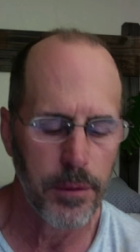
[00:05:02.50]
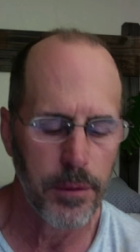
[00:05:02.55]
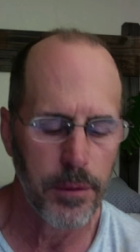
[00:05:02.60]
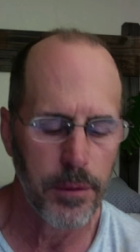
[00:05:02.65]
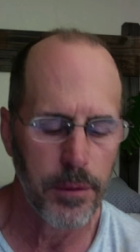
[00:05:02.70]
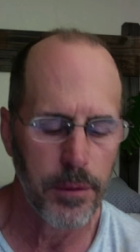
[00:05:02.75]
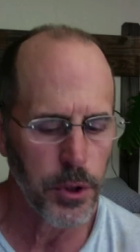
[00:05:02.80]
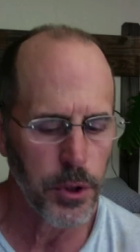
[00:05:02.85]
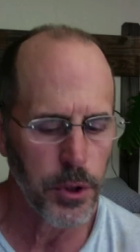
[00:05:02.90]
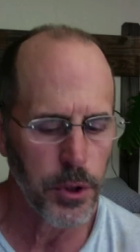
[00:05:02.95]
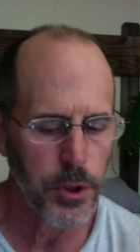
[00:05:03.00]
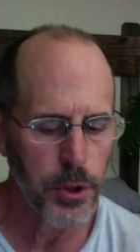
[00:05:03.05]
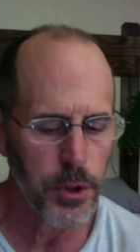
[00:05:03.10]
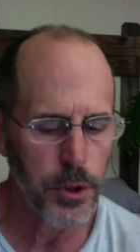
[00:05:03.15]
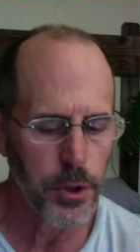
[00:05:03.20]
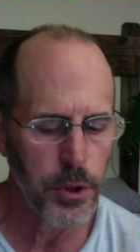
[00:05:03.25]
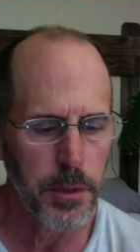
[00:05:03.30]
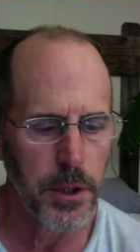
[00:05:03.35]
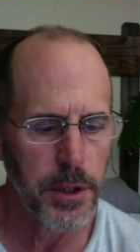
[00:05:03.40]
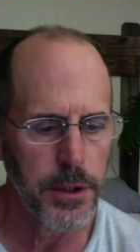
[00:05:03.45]
numerous
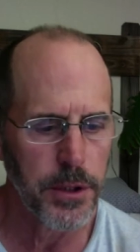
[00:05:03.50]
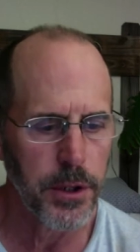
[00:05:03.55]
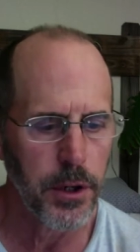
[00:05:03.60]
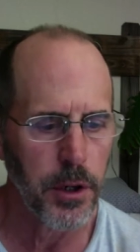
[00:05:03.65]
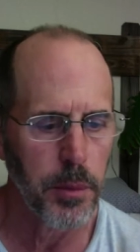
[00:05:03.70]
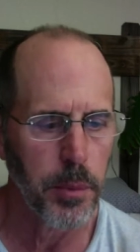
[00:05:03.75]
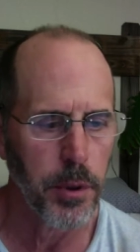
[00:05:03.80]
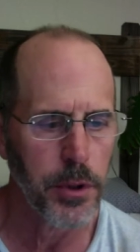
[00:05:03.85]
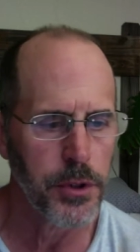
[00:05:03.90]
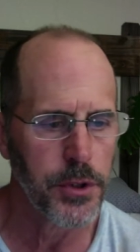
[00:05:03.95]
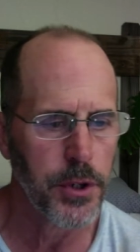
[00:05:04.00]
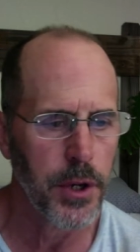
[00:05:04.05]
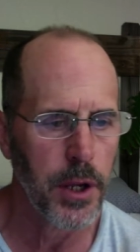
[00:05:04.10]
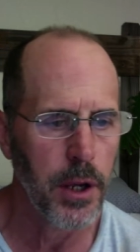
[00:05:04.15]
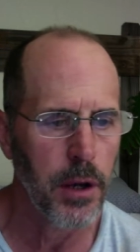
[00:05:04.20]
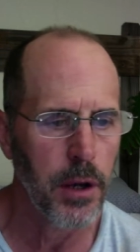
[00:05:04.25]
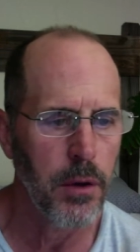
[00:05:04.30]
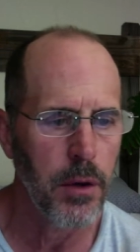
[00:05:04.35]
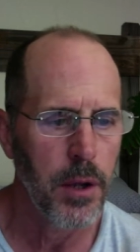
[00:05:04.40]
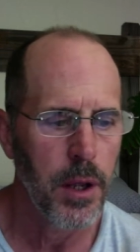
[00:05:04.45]
U.S. military
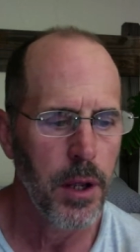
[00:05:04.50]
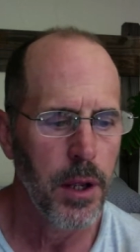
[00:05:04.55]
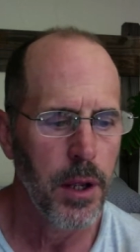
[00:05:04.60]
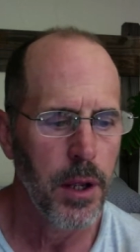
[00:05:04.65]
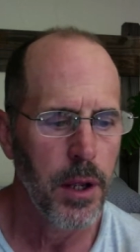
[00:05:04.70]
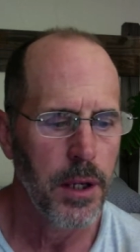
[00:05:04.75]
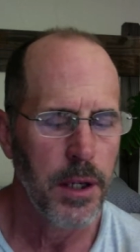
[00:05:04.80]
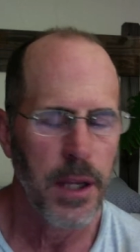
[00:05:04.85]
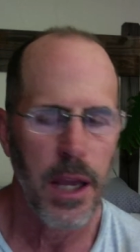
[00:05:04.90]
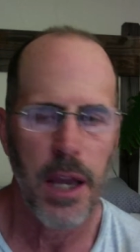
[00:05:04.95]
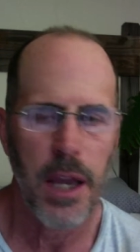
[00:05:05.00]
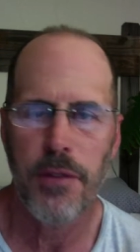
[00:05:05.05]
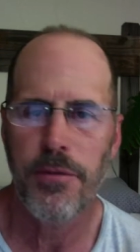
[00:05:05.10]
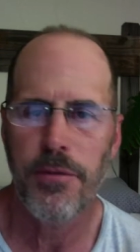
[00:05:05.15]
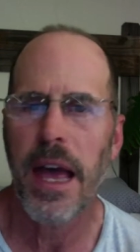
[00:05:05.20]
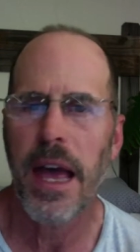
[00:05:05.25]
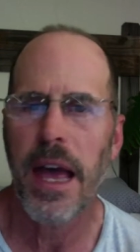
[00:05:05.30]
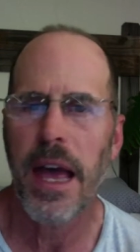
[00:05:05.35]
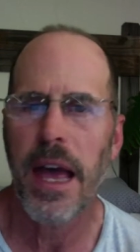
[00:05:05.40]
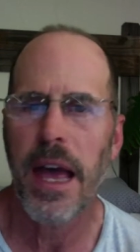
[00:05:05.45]
personnel, gave
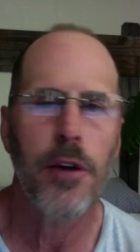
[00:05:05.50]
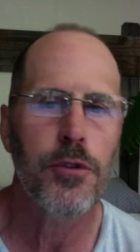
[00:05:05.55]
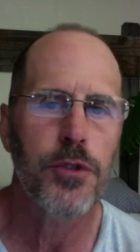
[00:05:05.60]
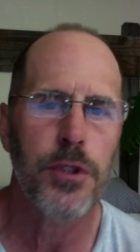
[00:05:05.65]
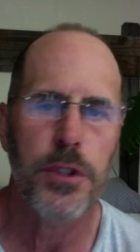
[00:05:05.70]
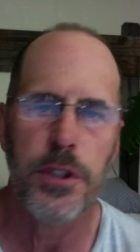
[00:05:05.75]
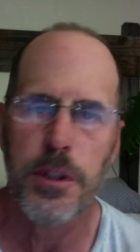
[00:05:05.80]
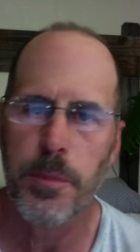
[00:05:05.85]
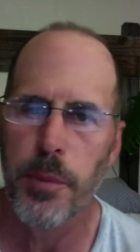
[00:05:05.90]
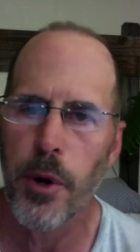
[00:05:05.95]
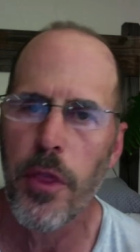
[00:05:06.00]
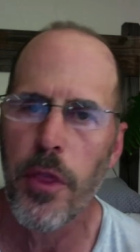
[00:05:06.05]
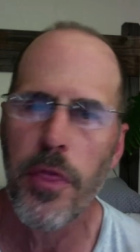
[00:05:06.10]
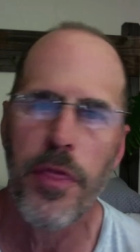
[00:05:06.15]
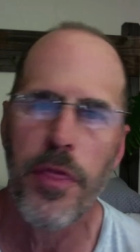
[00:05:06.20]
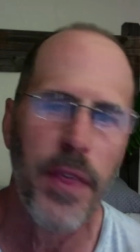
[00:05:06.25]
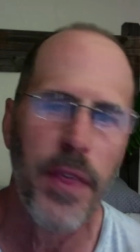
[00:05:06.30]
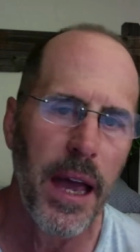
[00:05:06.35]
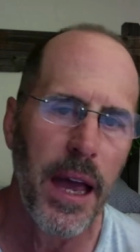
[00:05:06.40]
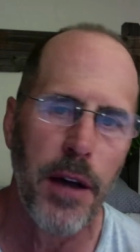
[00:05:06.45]
thousands upon
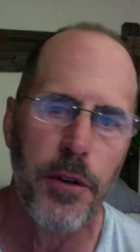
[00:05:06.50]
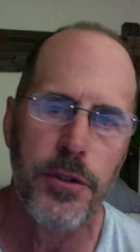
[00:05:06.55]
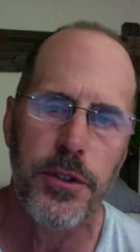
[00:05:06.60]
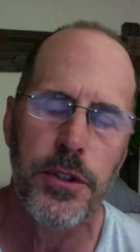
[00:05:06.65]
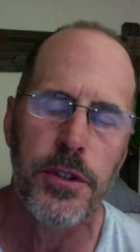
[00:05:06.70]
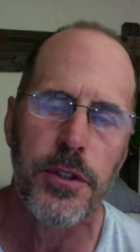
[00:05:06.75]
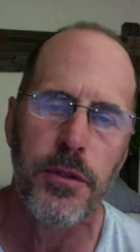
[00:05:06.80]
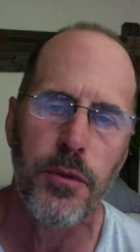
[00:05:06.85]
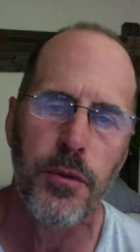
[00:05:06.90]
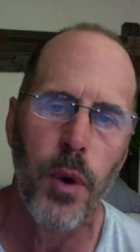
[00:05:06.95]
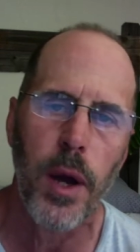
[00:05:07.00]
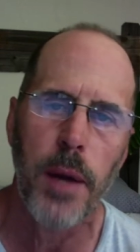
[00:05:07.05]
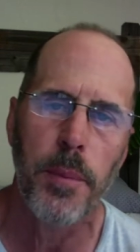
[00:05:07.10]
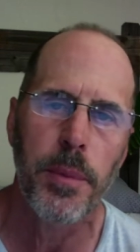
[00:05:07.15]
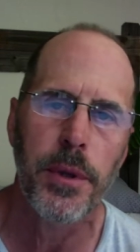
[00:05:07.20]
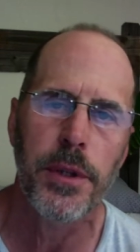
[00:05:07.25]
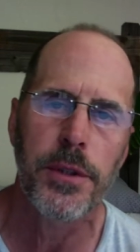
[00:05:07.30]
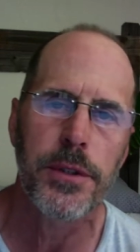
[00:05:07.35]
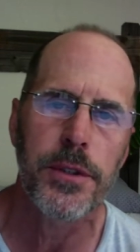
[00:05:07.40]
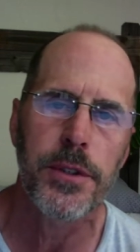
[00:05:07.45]
thousands of
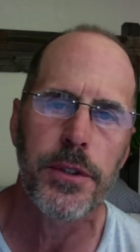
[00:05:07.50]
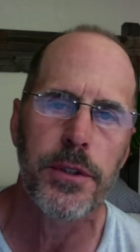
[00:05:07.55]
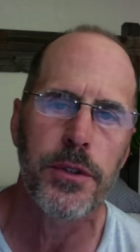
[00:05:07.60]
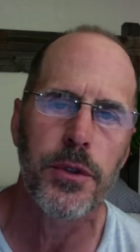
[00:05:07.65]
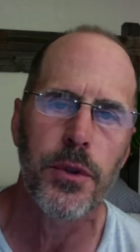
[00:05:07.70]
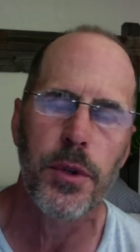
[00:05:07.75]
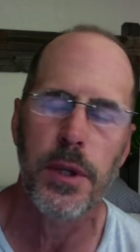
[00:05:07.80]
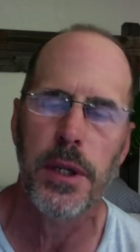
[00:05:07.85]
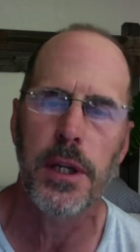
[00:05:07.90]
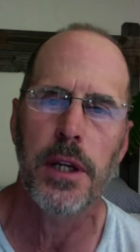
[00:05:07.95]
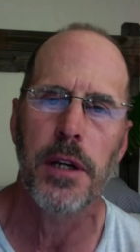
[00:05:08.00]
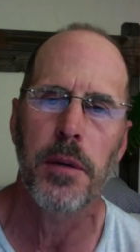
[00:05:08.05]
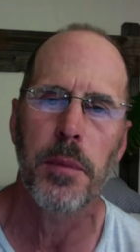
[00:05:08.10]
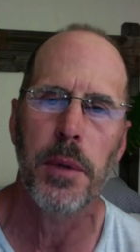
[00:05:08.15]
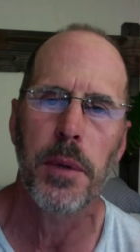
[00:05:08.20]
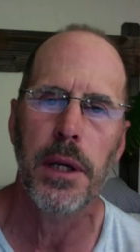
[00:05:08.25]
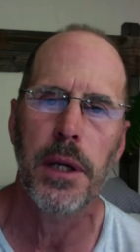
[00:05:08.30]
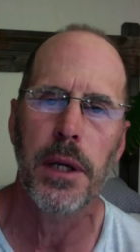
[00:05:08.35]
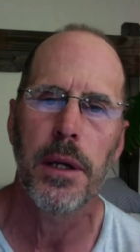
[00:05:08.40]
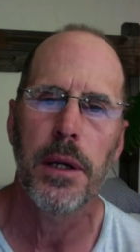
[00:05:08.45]
weapons to the
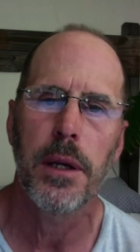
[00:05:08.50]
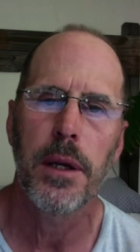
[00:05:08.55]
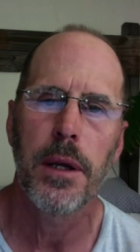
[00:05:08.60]
enemy.